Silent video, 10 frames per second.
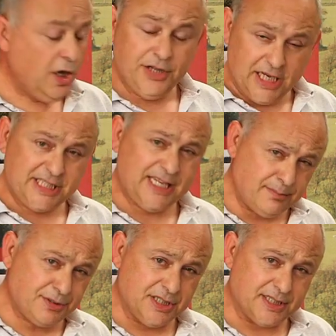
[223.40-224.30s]
The
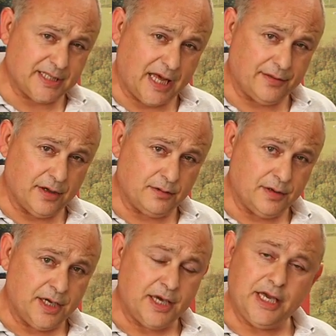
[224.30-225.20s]
exception to that, though,
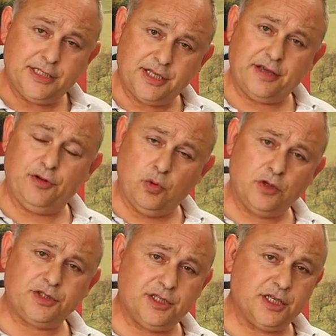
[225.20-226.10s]
is that if you
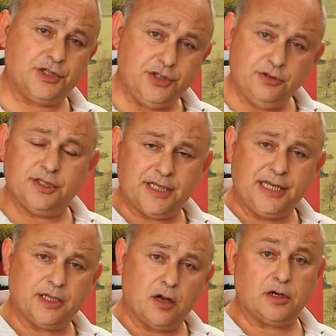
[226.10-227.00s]
want to just use the
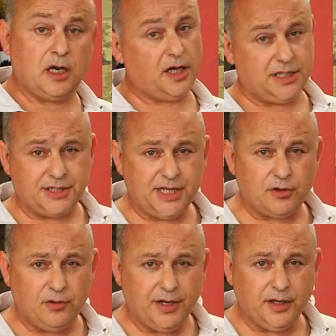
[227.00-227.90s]
data logger like a
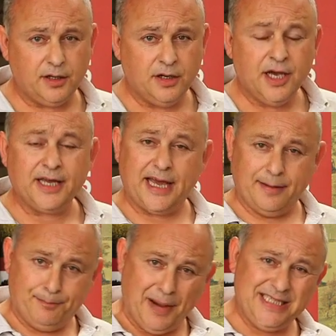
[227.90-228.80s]
stick reader, get
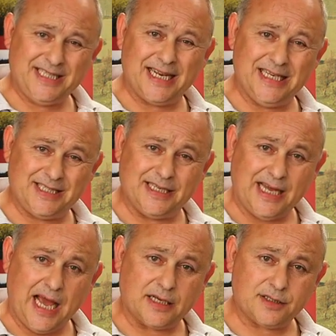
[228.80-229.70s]
a basic list of
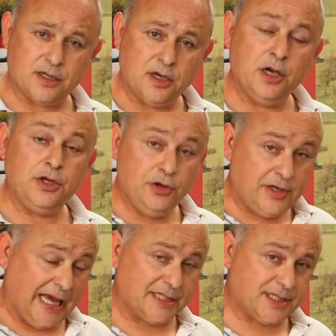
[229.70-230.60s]
tags, you
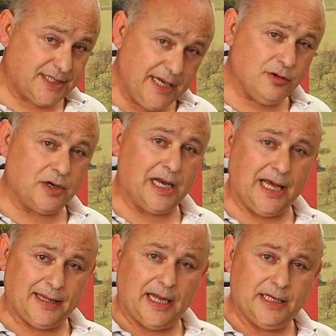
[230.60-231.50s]
can still
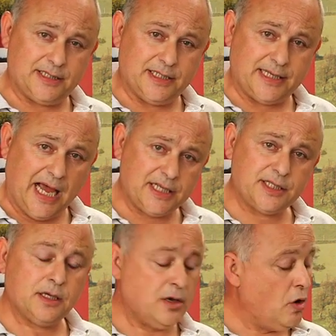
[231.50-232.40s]
collect that list of
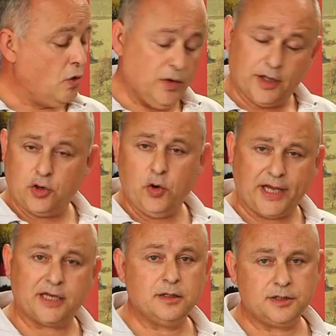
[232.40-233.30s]
tags with a
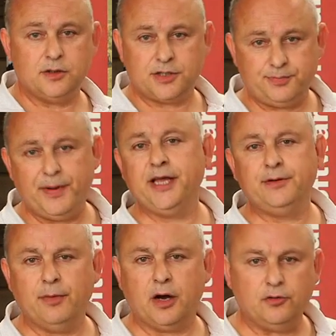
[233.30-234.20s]
quick
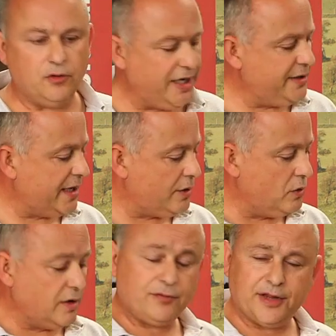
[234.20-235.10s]
speed mode read, they
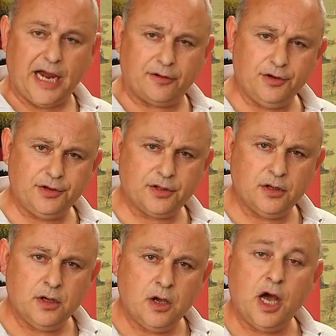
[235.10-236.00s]
call it for the Agrident,
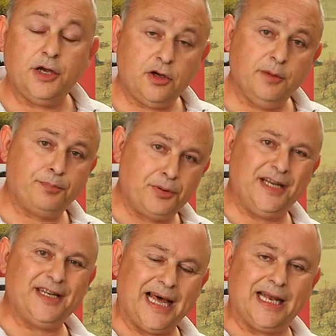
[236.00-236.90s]
and you can
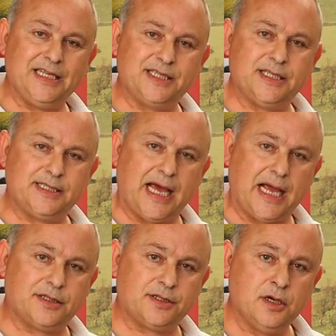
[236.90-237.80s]
print that list of
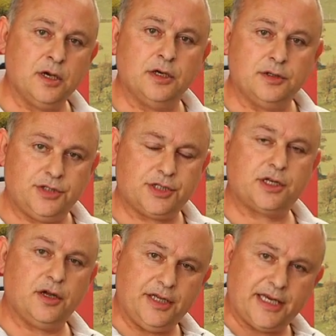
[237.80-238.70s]
tags
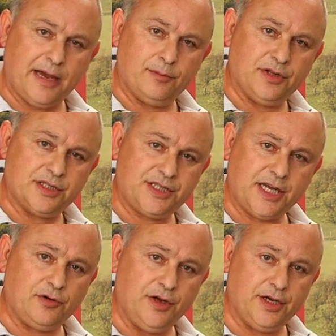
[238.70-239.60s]
just like you can with a
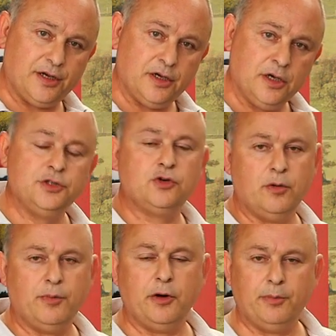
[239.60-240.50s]
stick reader to
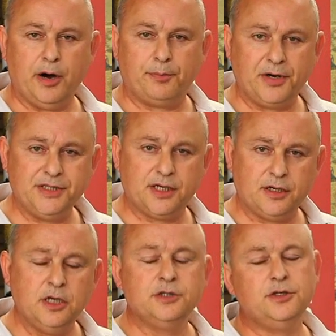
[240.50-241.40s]
a mobile
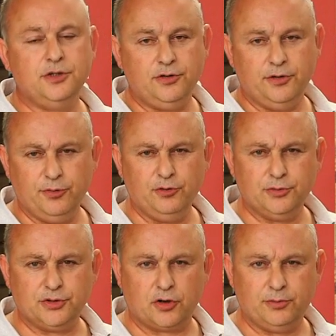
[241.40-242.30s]
printer to do your
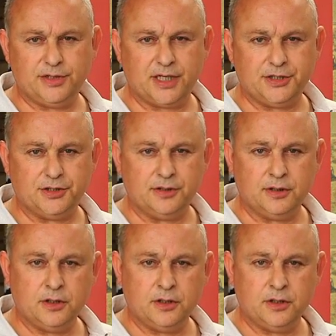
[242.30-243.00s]
movement documentation.